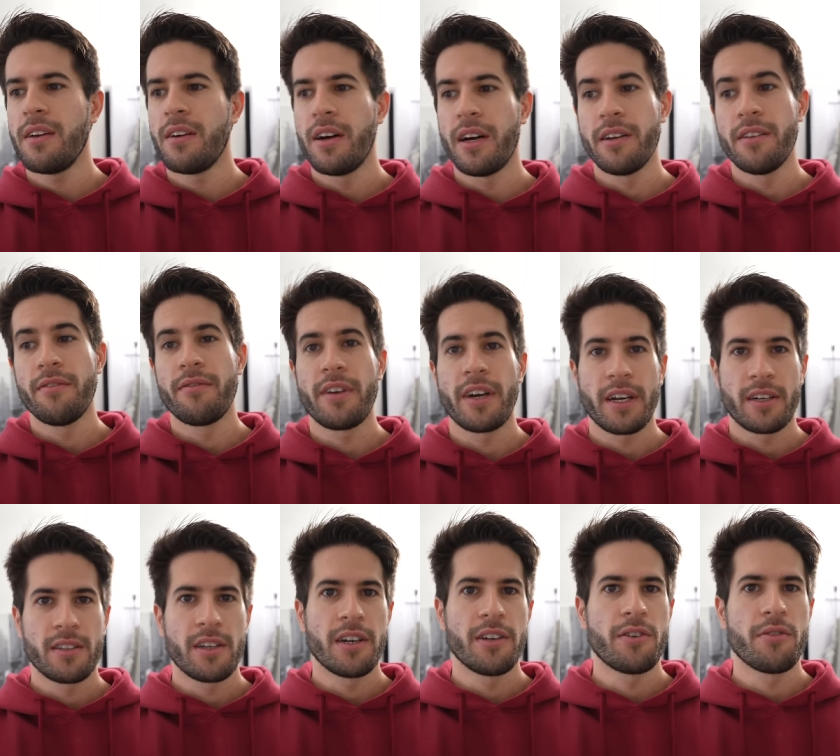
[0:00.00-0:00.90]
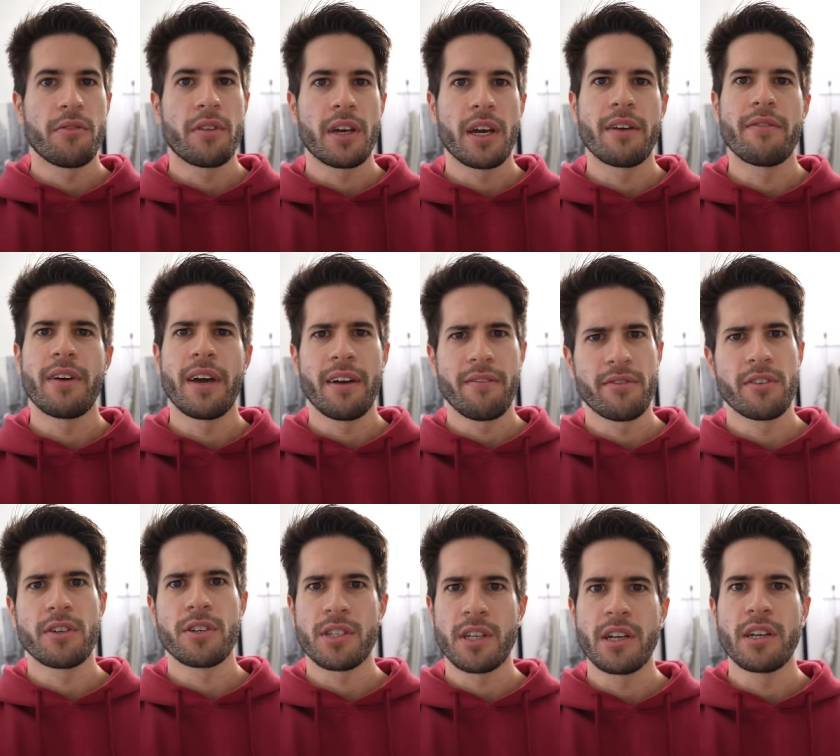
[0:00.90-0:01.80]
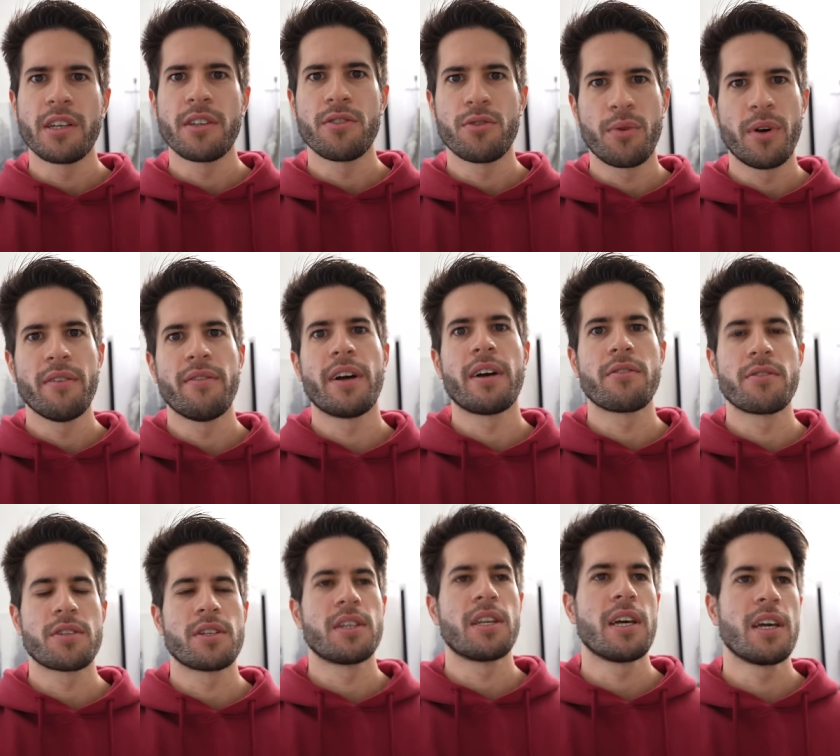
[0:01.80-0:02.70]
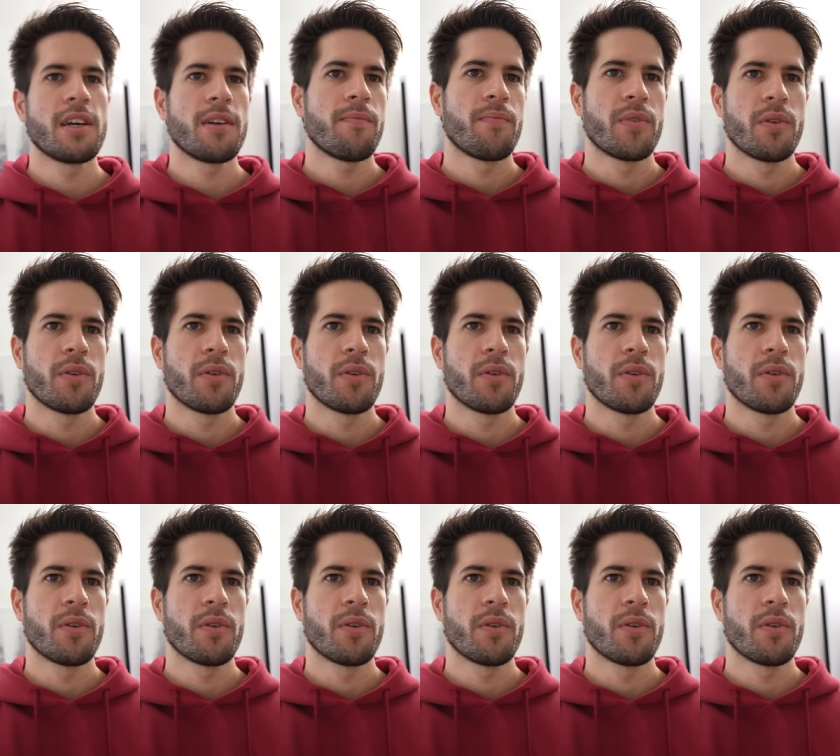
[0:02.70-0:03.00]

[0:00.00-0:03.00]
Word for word: In fact, I don't think I've ever studied 12 hours a day.